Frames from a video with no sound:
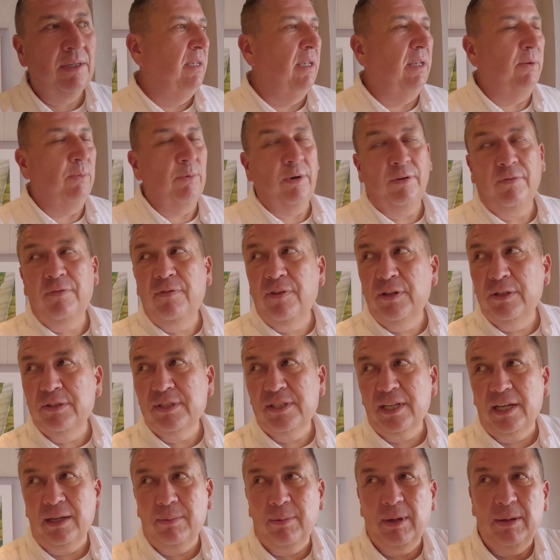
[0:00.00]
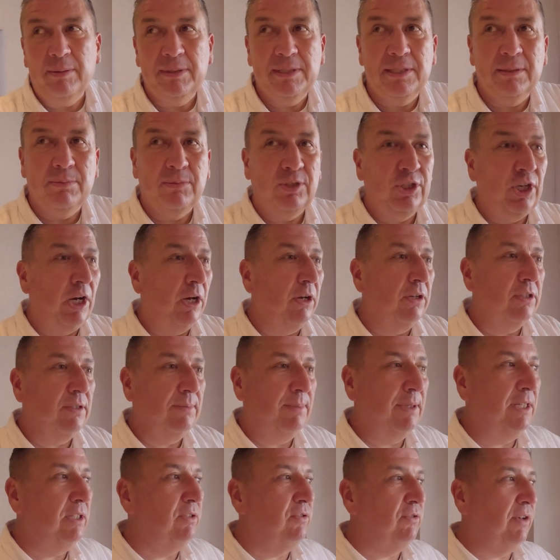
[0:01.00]
and what feels like maybe some chairs
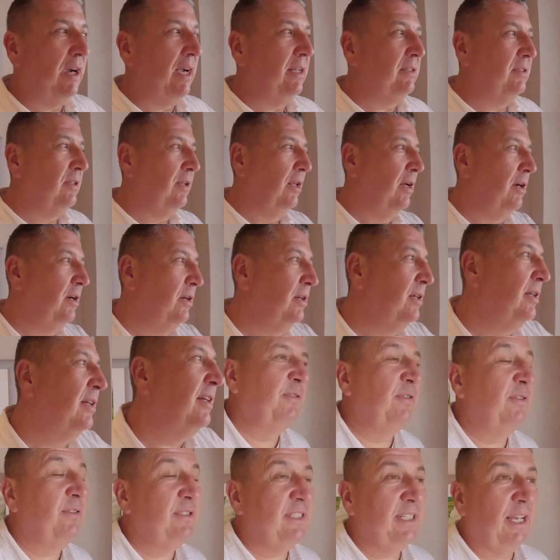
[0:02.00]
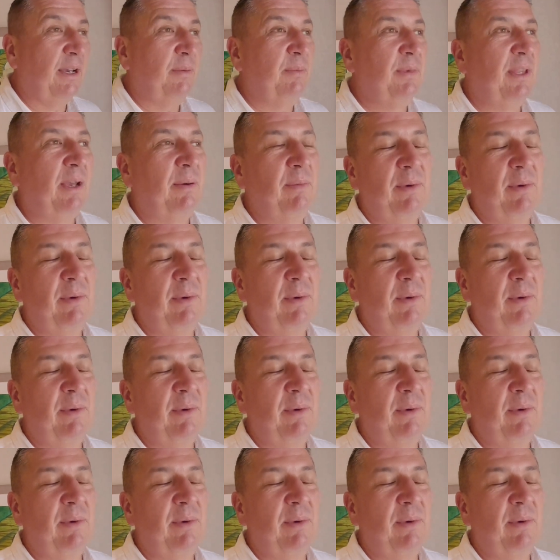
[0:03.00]
being dragged along. For some, that